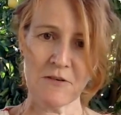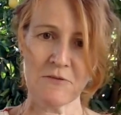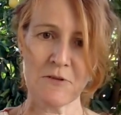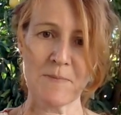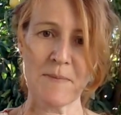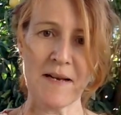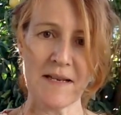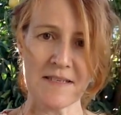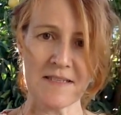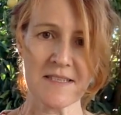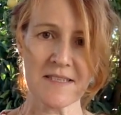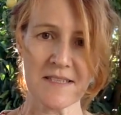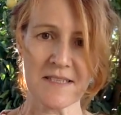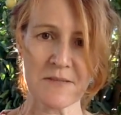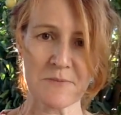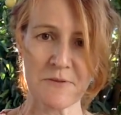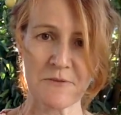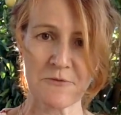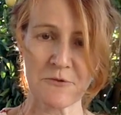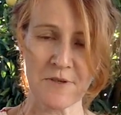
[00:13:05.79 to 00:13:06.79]
replaced the
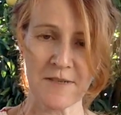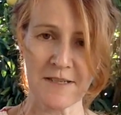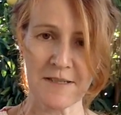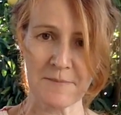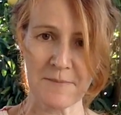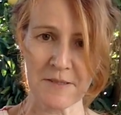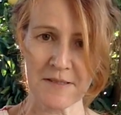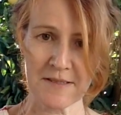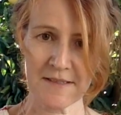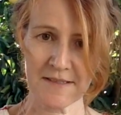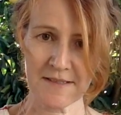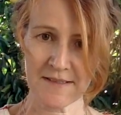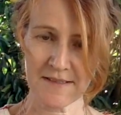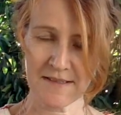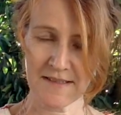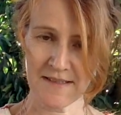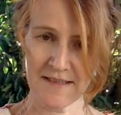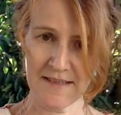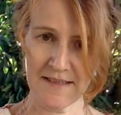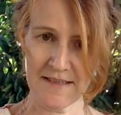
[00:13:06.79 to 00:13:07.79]
swivel clip,
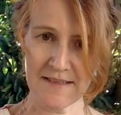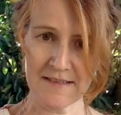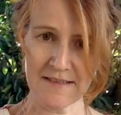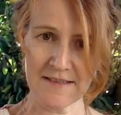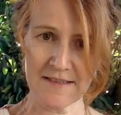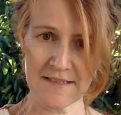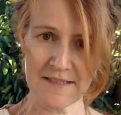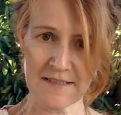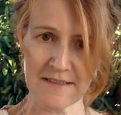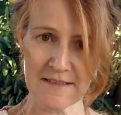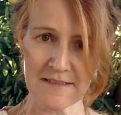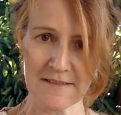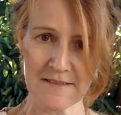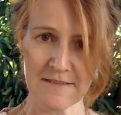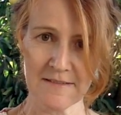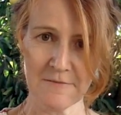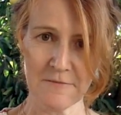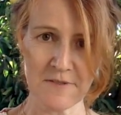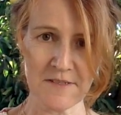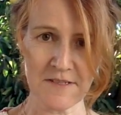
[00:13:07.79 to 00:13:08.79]
and
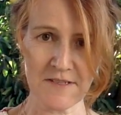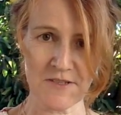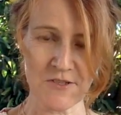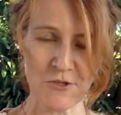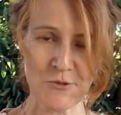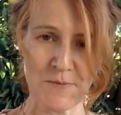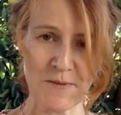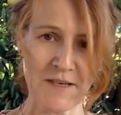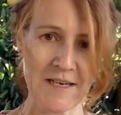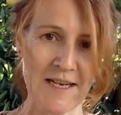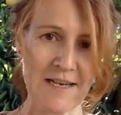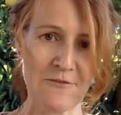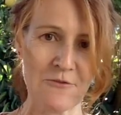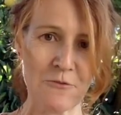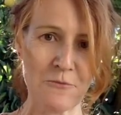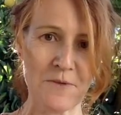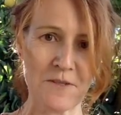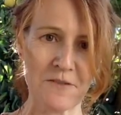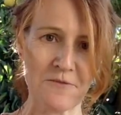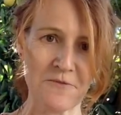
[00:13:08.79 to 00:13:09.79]
was just super
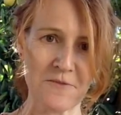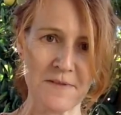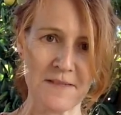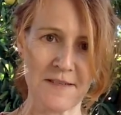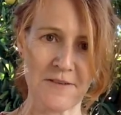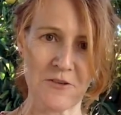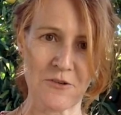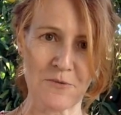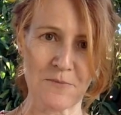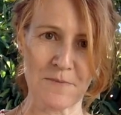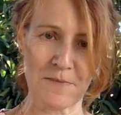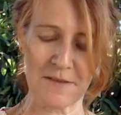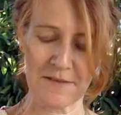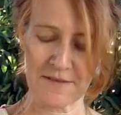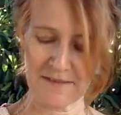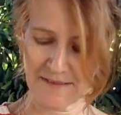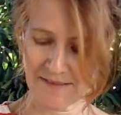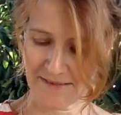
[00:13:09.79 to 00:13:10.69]
careful with them from then on. But